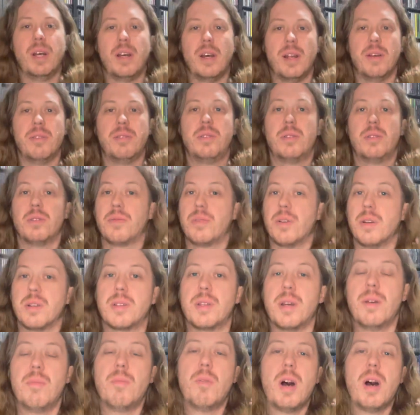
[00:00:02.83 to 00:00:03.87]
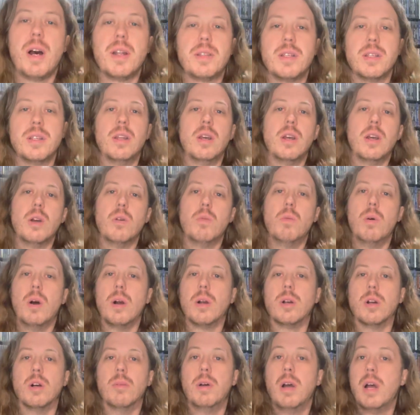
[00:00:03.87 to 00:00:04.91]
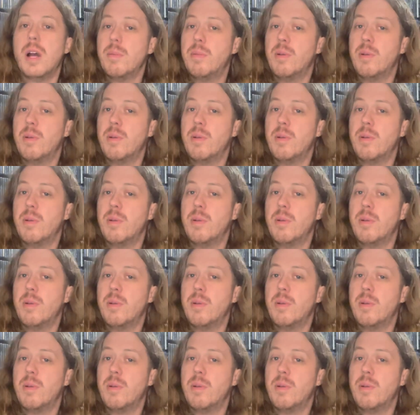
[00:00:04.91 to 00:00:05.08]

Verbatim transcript: If is your first time watching, welcome.